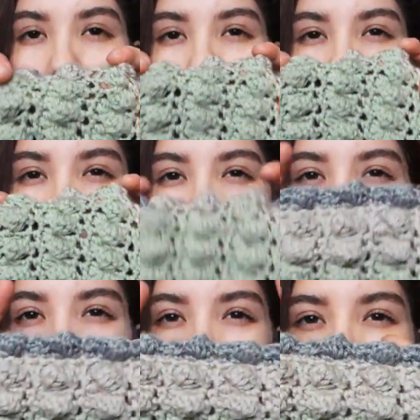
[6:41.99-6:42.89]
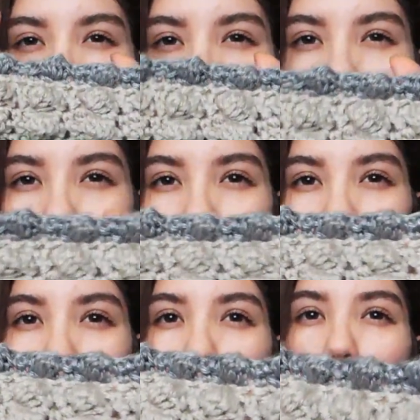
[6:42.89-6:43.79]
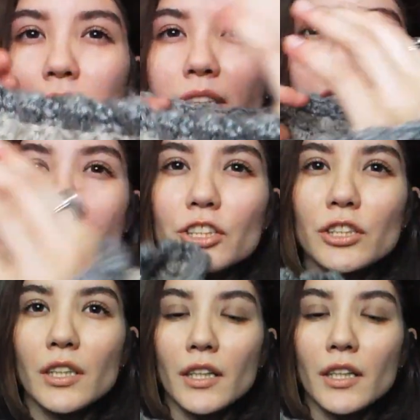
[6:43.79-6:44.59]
I used all the bubbles. I used the bubble stitch.